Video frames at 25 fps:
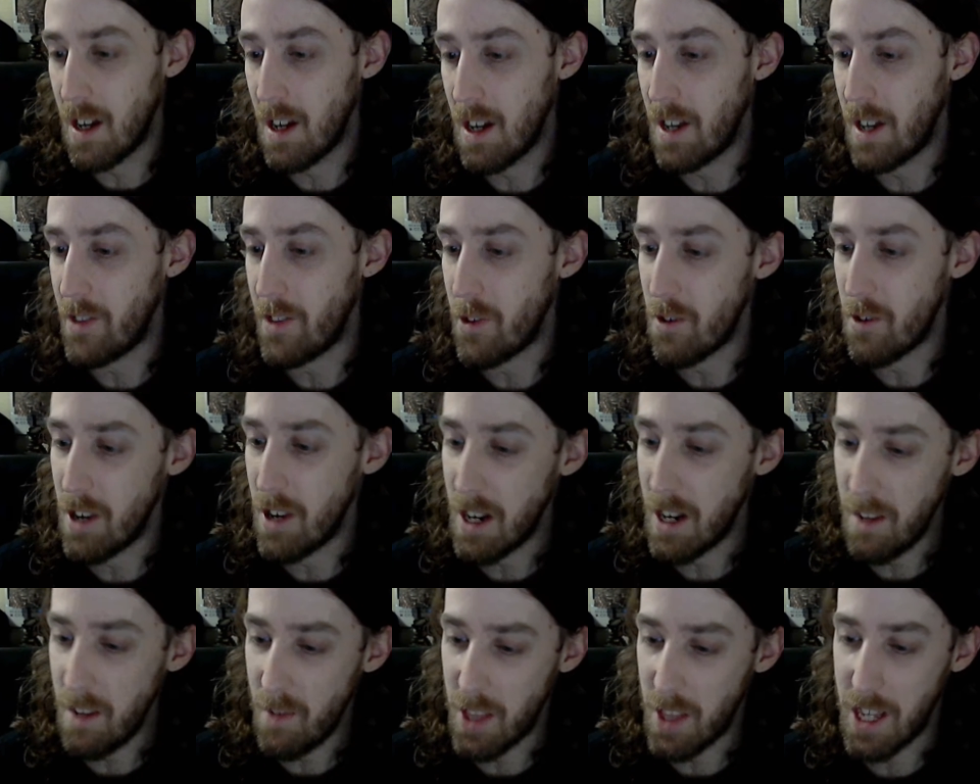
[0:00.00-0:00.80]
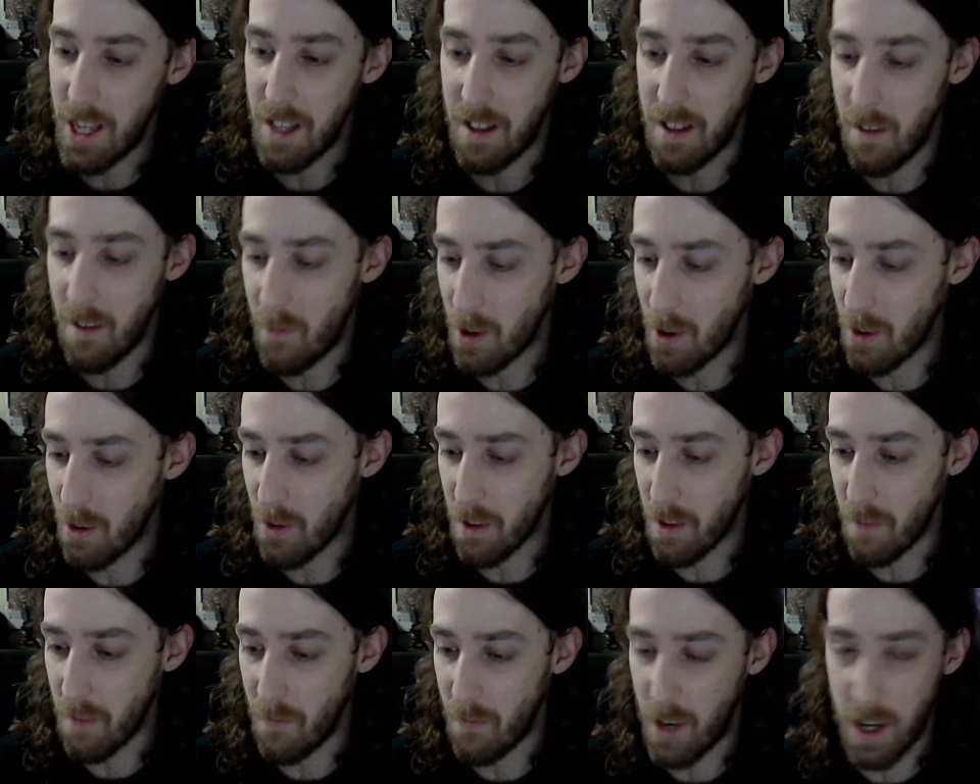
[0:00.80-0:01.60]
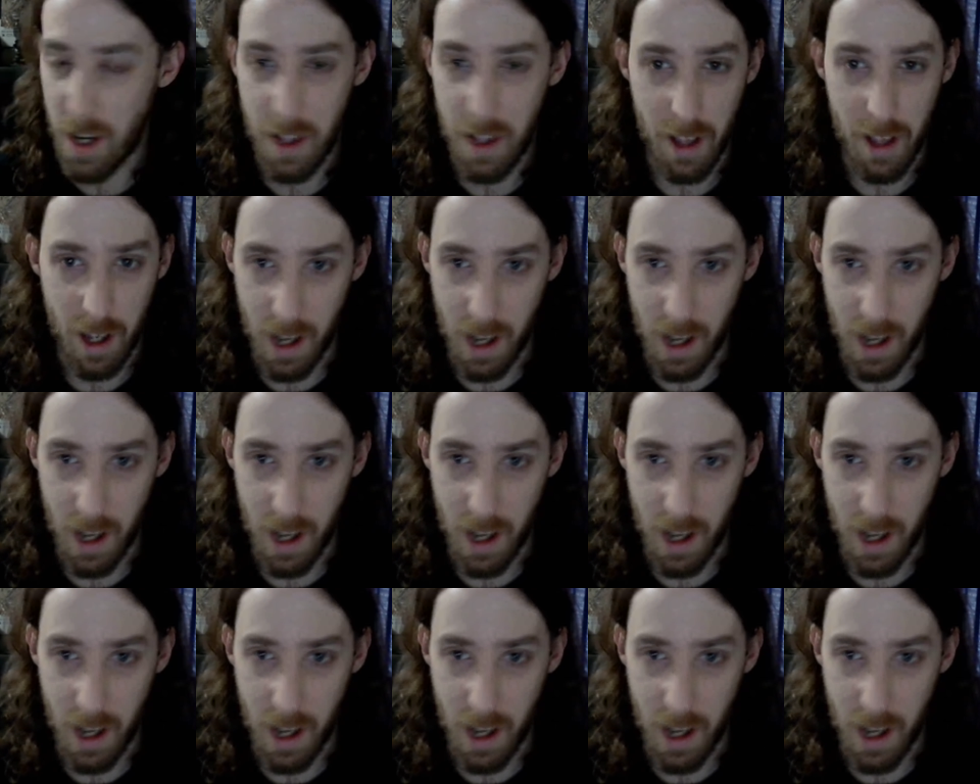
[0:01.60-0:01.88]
And they're not even that difficult to find.